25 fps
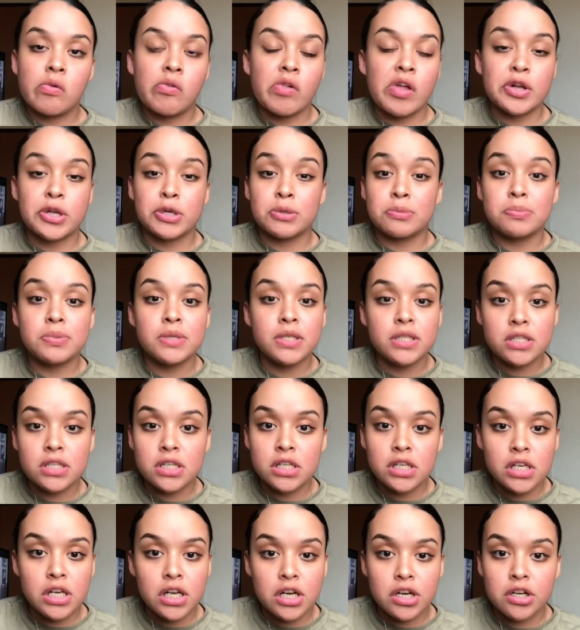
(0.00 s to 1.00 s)
like your
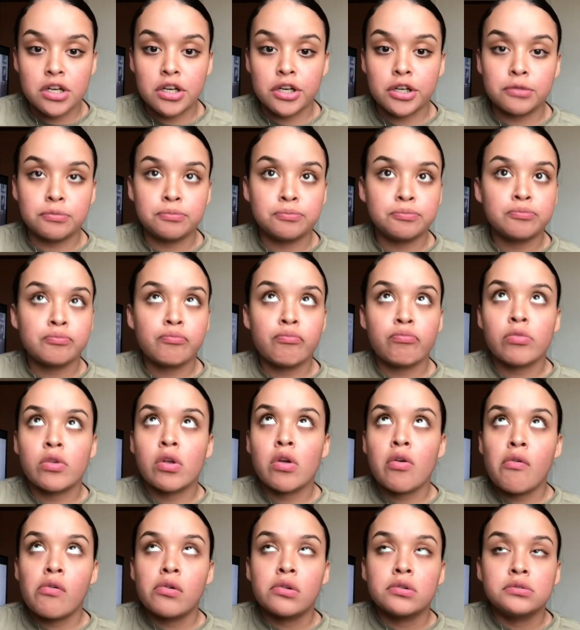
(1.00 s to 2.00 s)
PT gear,
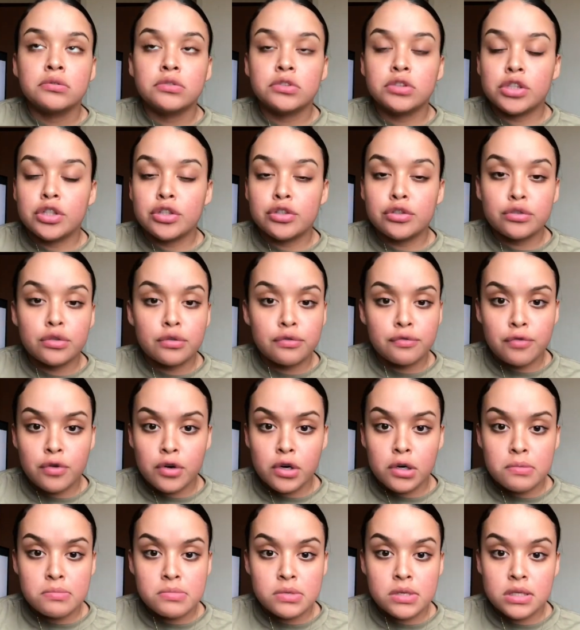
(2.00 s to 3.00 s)
your
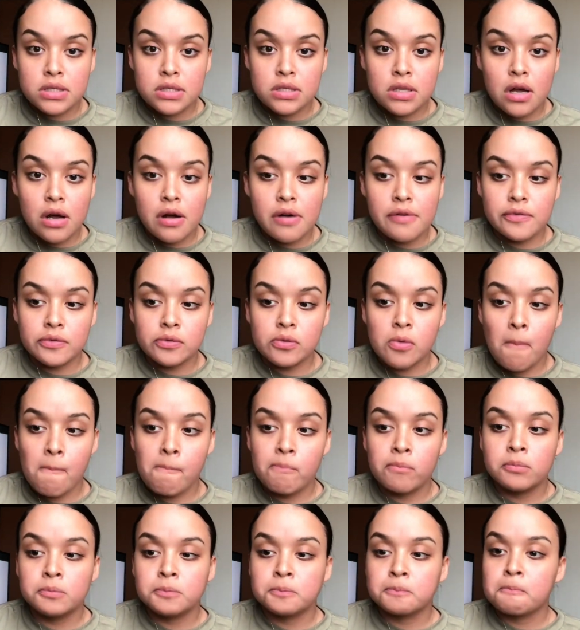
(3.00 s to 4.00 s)
uniforms and stuff.
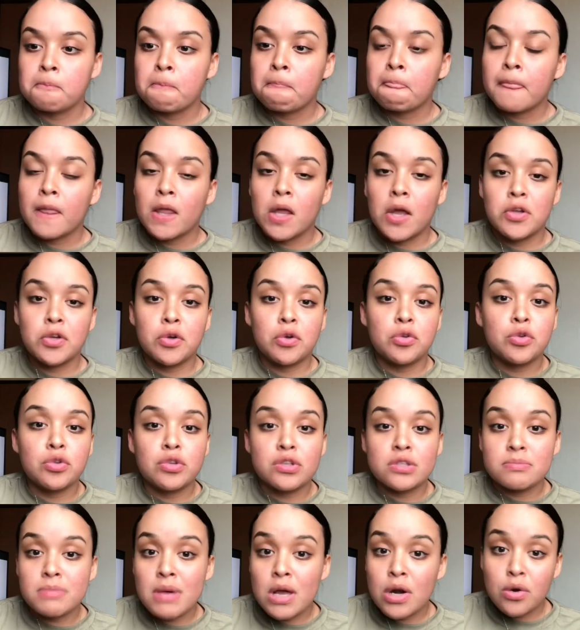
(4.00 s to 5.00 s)
You have to go through
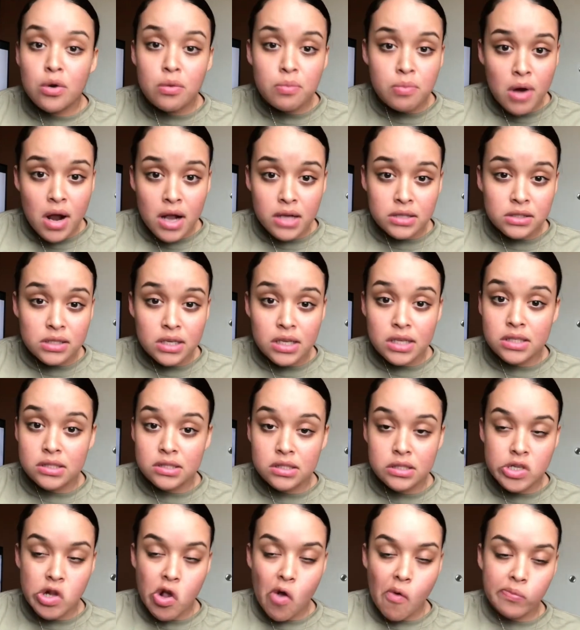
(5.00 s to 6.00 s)
this medical
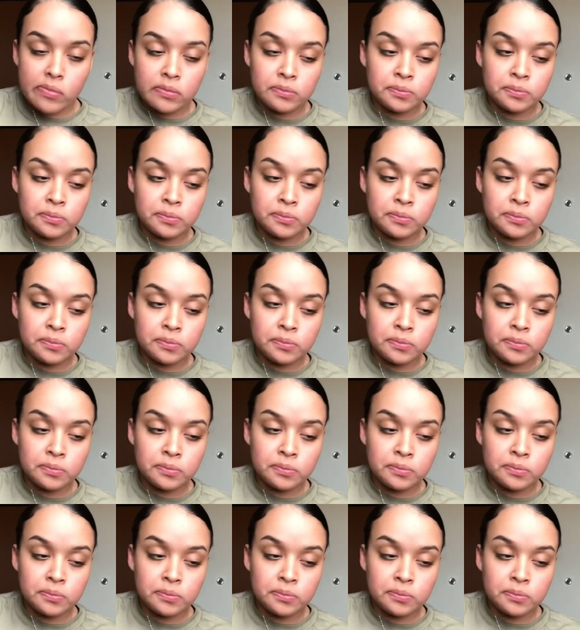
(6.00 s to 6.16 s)
process,